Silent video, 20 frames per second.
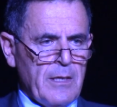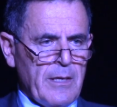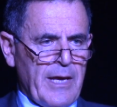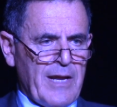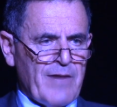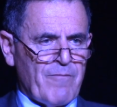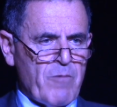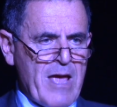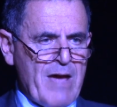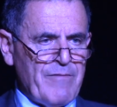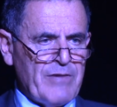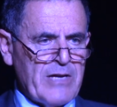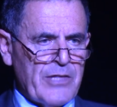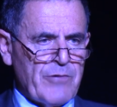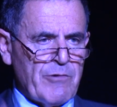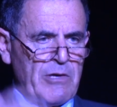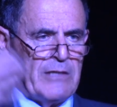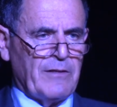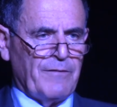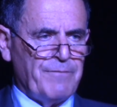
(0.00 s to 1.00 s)
and if we have
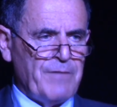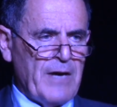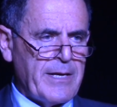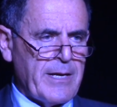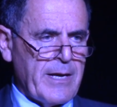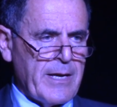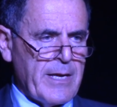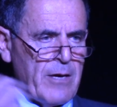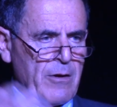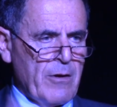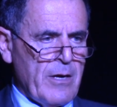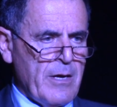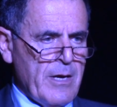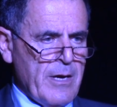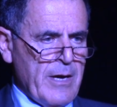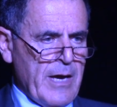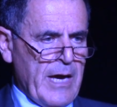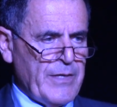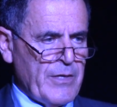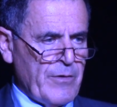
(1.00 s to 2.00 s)
another intifada here,
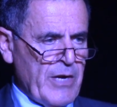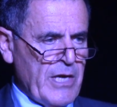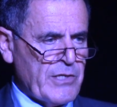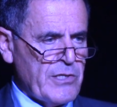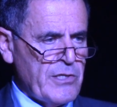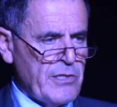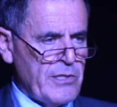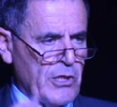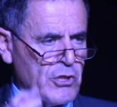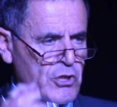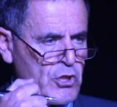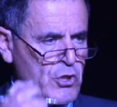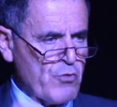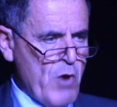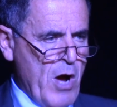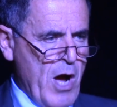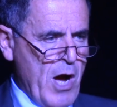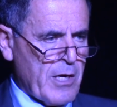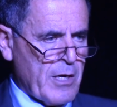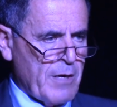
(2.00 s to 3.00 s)
and there isn't a
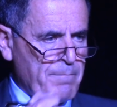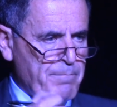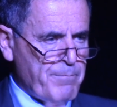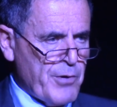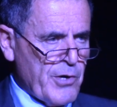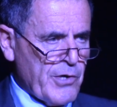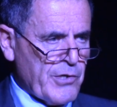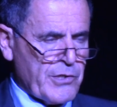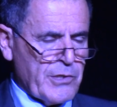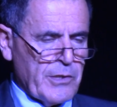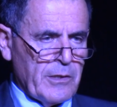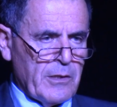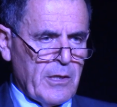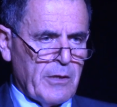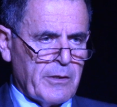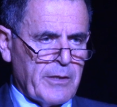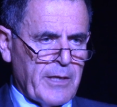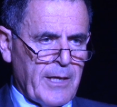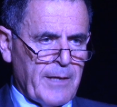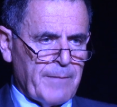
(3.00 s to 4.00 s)
strong person,
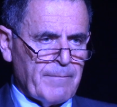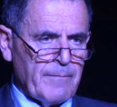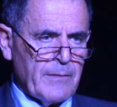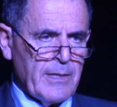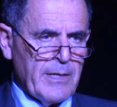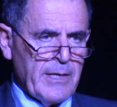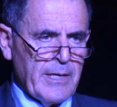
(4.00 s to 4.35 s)
okay,